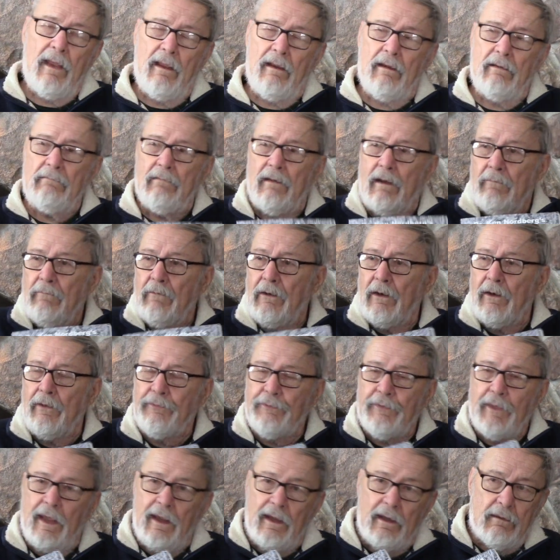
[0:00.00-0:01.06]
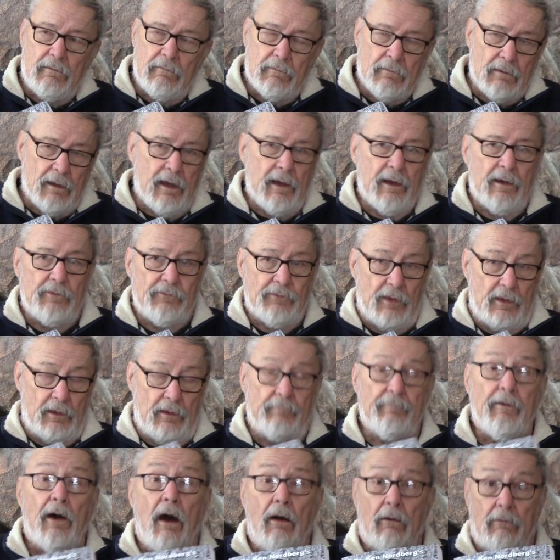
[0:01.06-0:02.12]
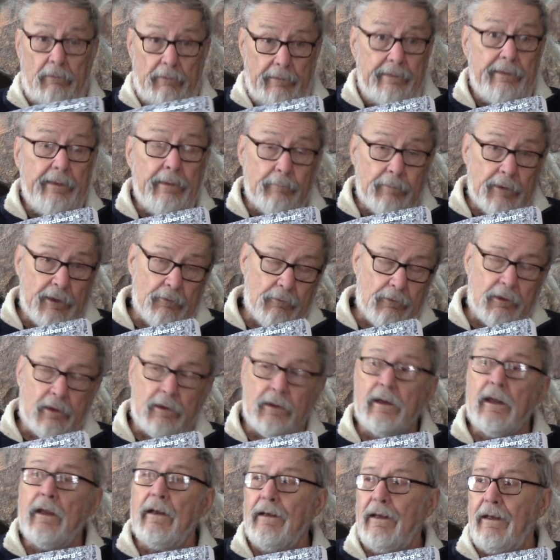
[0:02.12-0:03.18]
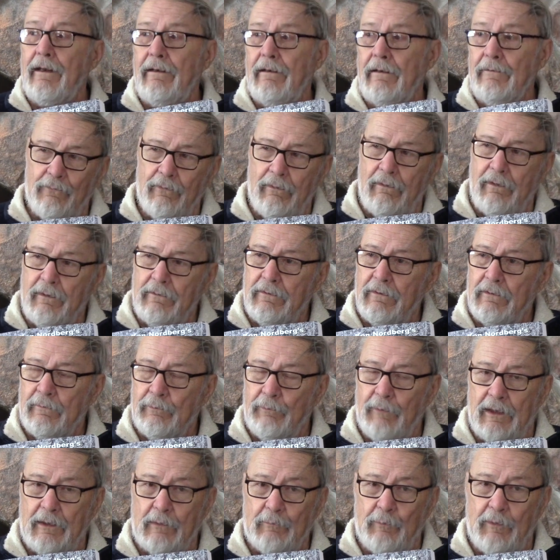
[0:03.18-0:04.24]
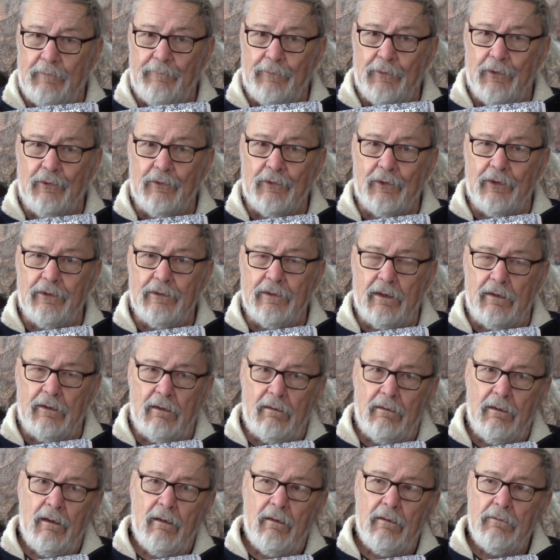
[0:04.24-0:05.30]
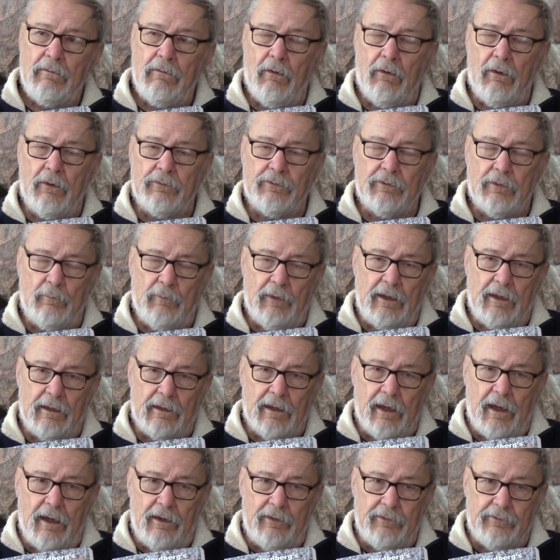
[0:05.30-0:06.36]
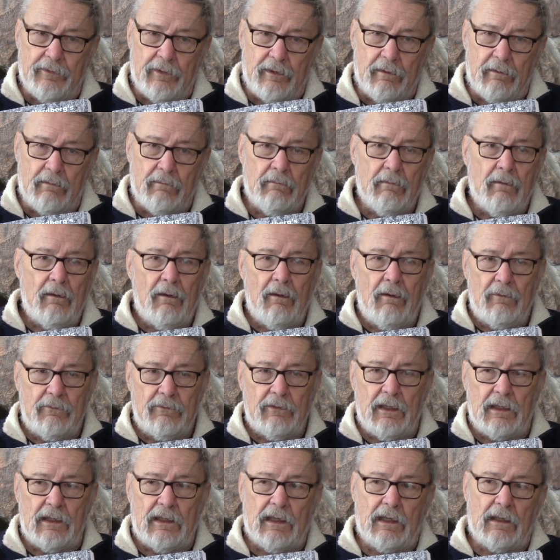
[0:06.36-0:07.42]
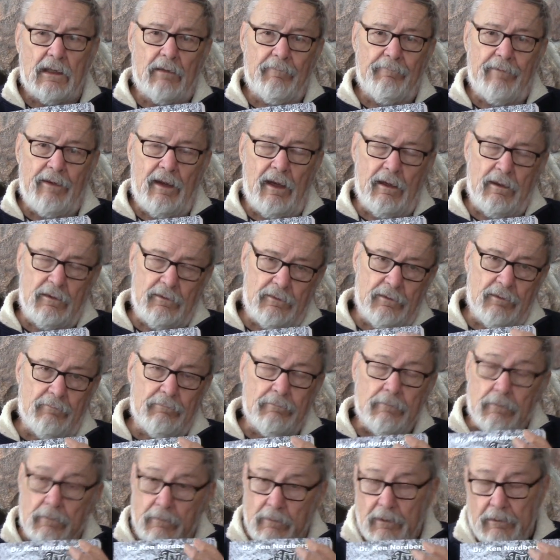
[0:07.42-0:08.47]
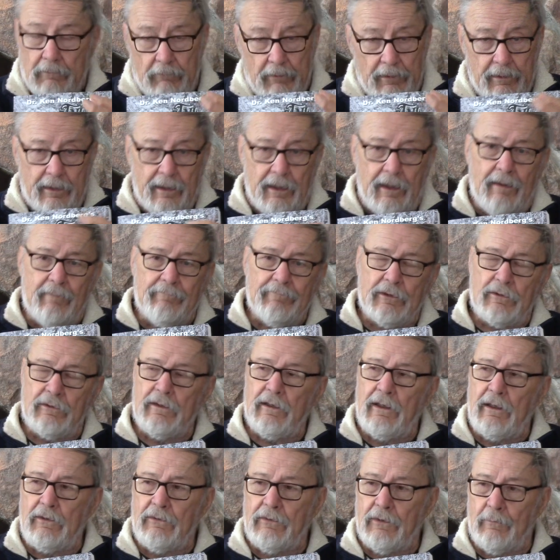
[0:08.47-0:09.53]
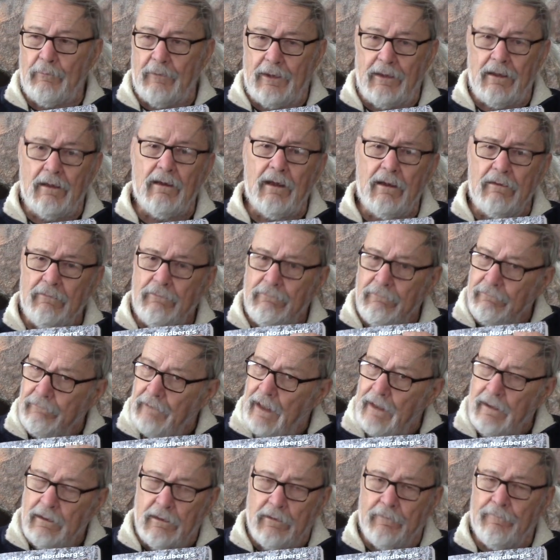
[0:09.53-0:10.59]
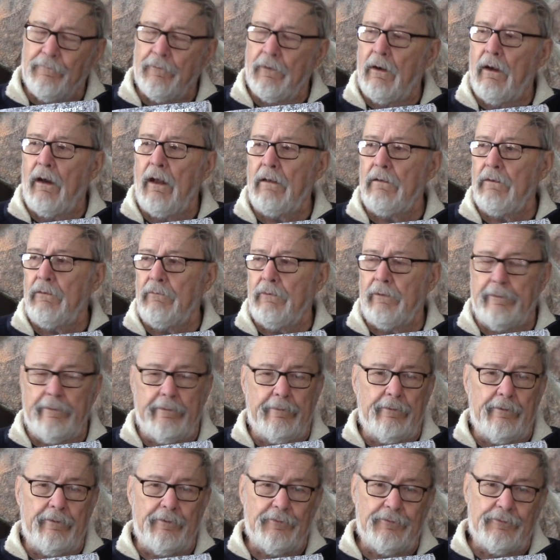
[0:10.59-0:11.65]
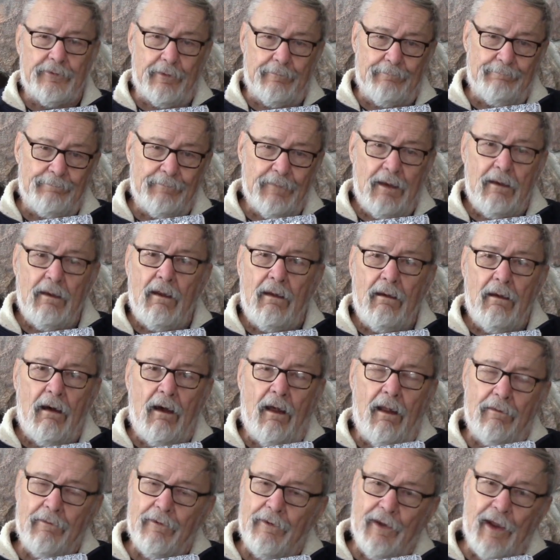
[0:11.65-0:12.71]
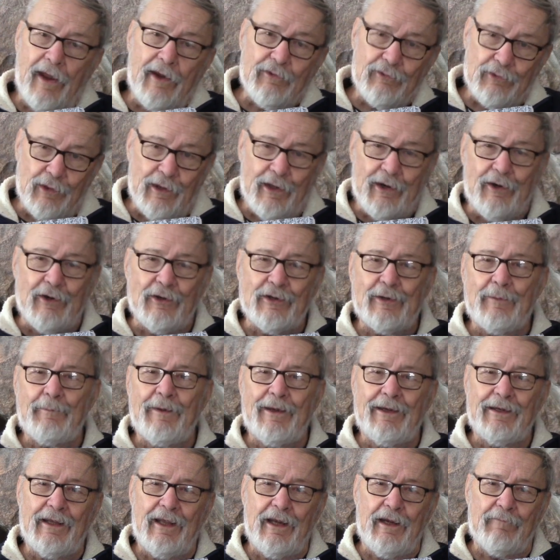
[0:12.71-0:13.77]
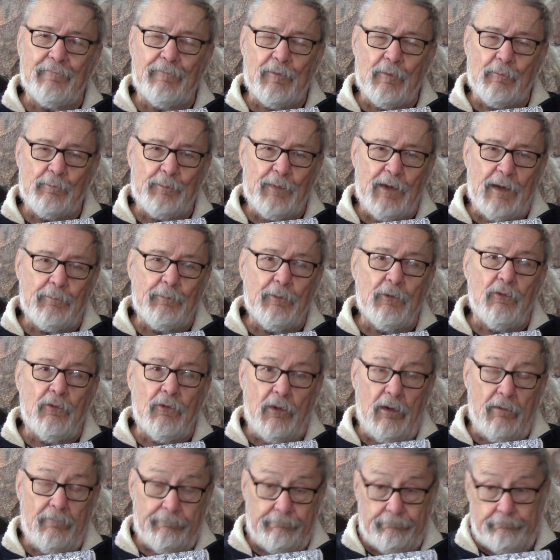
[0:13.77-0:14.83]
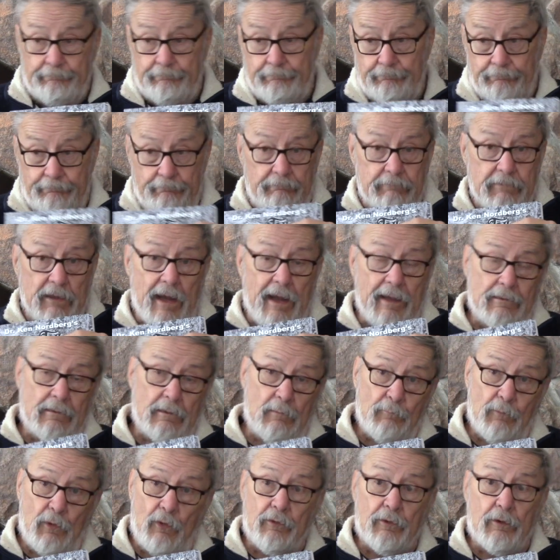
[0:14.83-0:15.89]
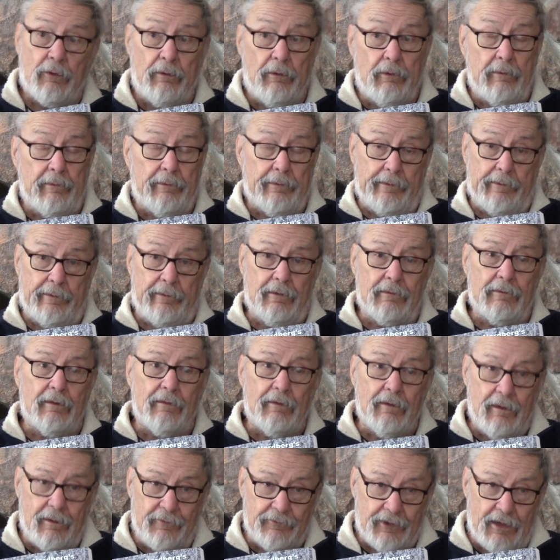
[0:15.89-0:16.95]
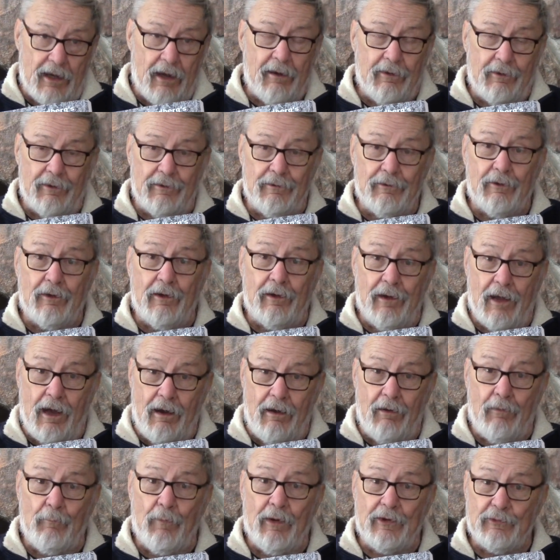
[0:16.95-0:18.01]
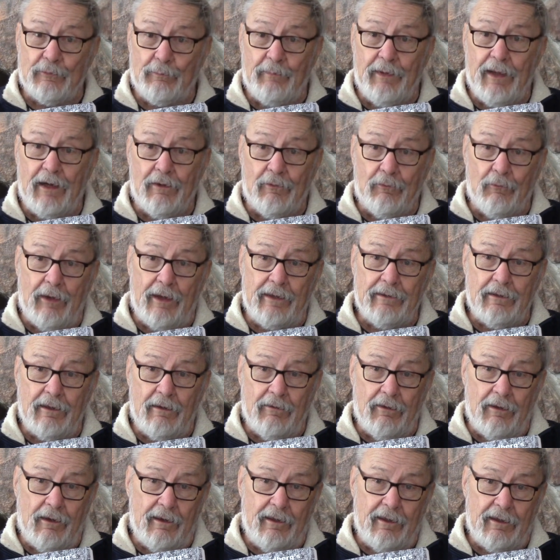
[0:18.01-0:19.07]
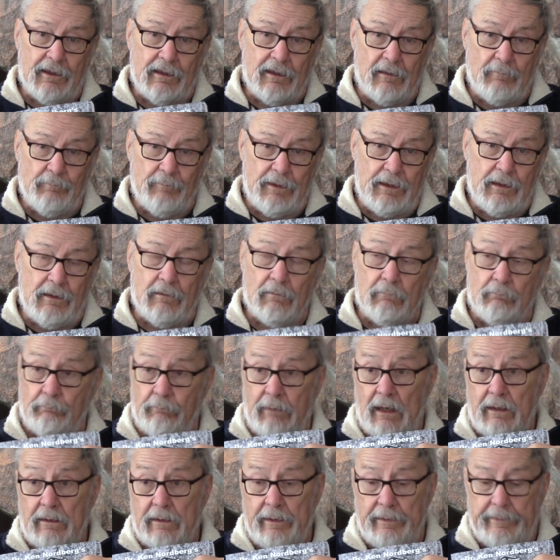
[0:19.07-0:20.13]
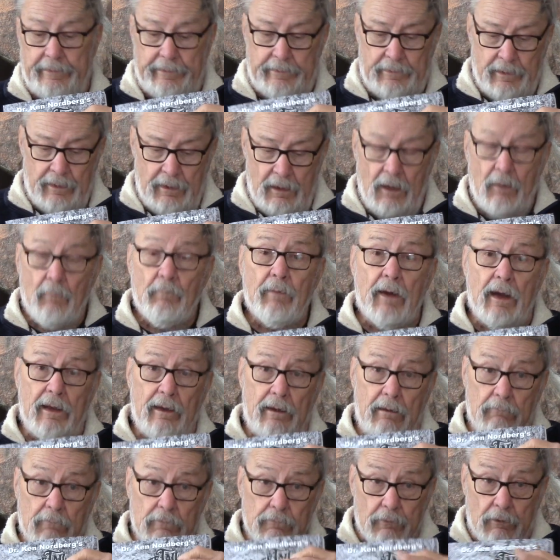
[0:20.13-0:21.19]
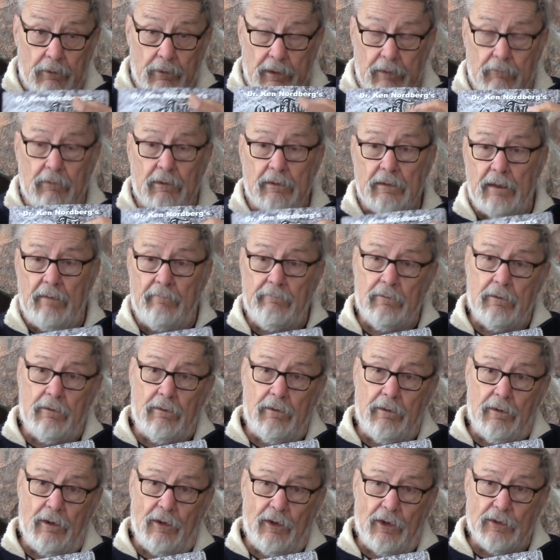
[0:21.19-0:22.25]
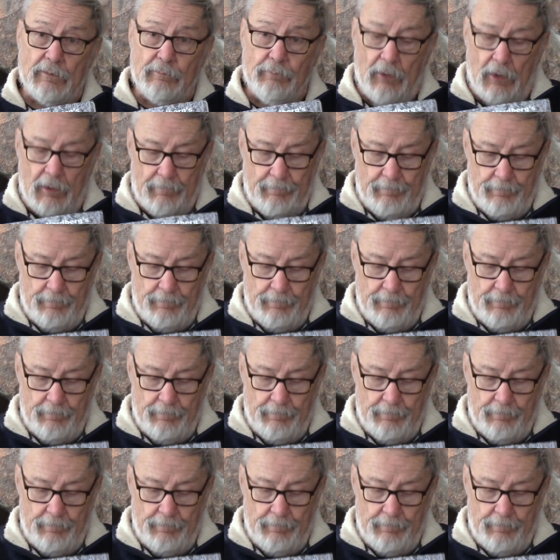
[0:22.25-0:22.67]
And I want to thank you guys that have already been ordering, and, and it, it just makes me feel good to know so many guys are taking advantage of learning what I have to teach them. And I, I thank you for all the orders and all the nice letters I've been getting from people who have got the book earlier and started to learn how much better whitetail hunting can be and buck hunting by learning what they've learned in this book.